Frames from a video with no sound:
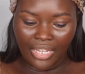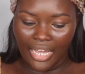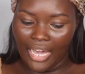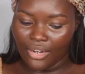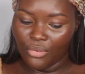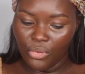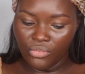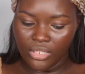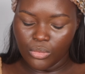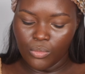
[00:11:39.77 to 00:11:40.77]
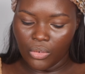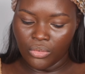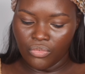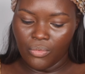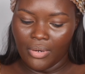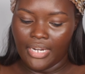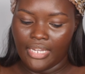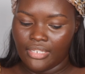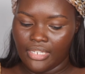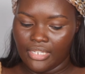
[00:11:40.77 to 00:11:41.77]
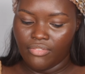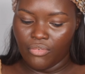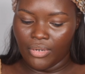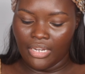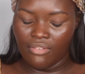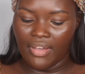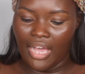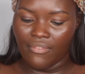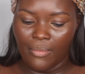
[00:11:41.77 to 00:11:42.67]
I don't know if this will work on the 490, 495.